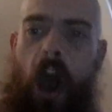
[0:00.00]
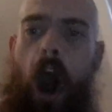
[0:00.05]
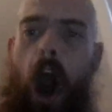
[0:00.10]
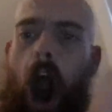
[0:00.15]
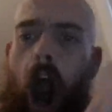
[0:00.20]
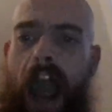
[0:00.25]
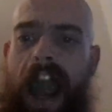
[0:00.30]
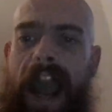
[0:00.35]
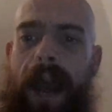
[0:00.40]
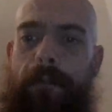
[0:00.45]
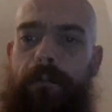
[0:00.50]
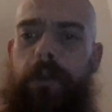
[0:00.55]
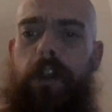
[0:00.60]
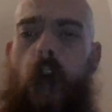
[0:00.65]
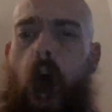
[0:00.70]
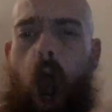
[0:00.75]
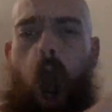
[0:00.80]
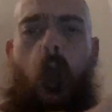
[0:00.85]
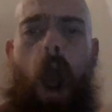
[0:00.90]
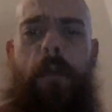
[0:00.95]
I'm
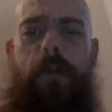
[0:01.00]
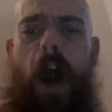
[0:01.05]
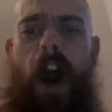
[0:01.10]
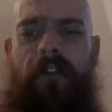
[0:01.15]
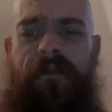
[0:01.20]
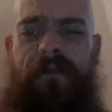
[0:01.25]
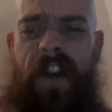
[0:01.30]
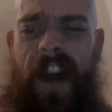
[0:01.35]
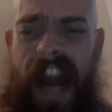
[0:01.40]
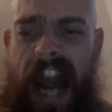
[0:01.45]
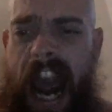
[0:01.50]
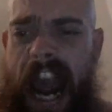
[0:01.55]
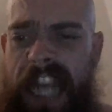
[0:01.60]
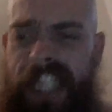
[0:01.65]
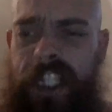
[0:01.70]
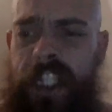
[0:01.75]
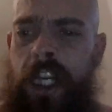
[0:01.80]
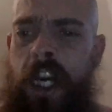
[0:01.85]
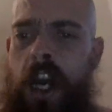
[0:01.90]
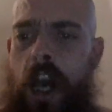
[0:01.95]
not
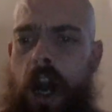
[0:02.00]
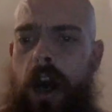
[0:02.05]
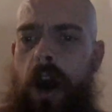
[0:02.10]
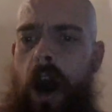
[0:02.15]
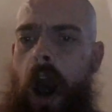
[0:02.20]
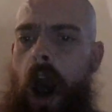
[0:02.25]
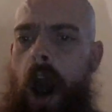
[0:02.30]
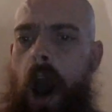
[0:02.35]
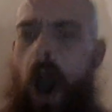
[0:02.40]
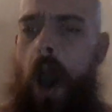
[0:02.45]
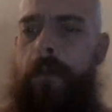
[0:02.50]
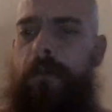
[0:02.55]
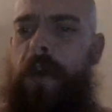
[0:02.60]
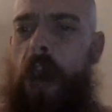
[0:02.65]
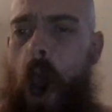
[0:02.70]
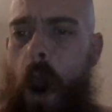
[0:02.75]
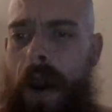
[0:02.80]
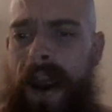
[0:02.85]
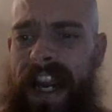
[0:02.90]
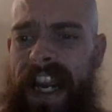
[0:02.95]
finished! I'm
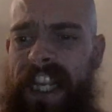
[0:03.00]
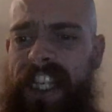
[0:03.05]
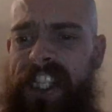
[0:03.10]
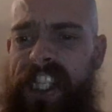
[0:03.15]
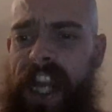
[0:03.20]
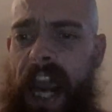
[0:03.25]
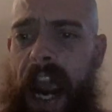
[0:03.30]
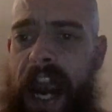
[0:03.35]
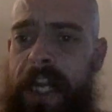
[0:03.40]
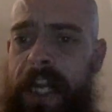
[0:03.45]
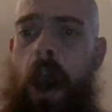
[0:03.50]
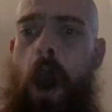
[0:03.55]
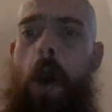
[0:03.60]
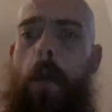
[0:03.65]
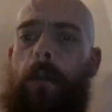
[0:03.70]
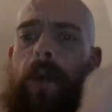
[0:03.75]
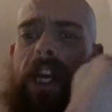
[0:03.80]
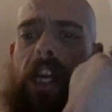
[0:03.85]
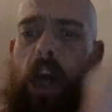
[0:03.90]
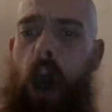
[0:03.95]
going insane
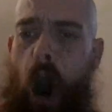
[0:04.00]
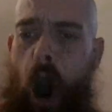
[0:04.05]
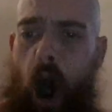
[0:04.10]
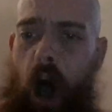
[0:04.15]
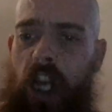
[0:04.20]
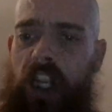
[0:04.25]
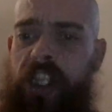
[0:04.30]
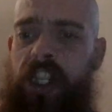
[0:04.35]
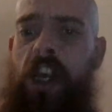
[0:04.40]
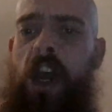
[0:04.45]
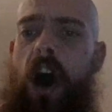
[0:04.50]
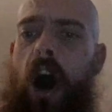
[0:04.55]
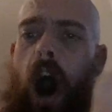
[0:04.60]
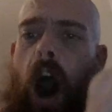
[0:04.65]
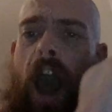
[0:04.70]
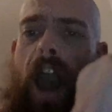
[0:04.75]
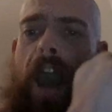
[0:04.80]
because I